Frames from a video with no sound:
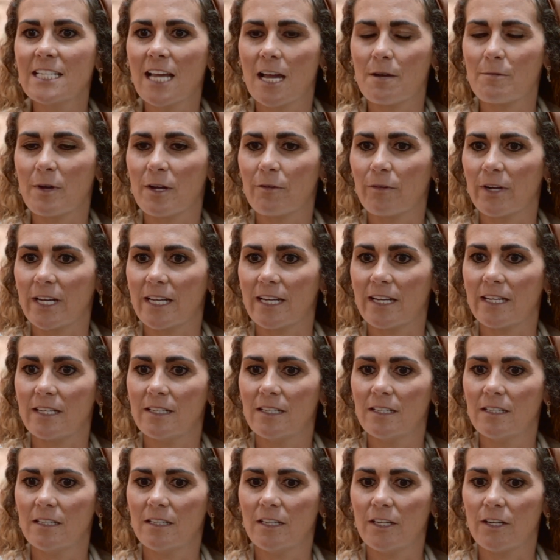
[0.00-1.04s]
time I ran it,
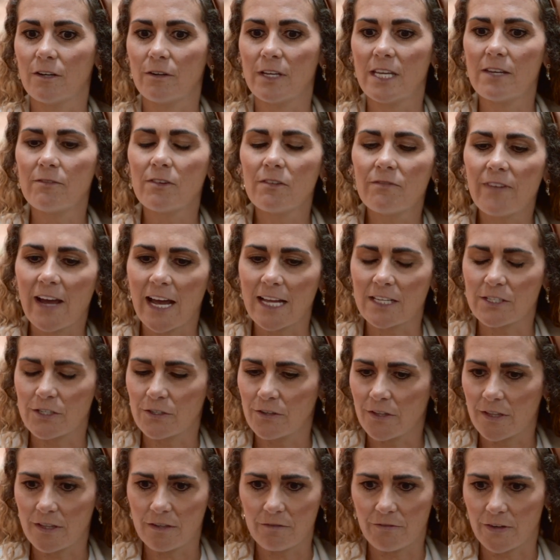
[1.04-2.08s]
even
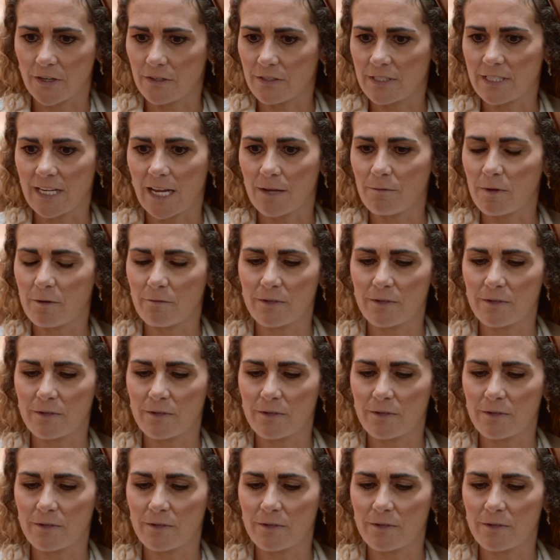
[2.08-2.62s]
faster than the first time.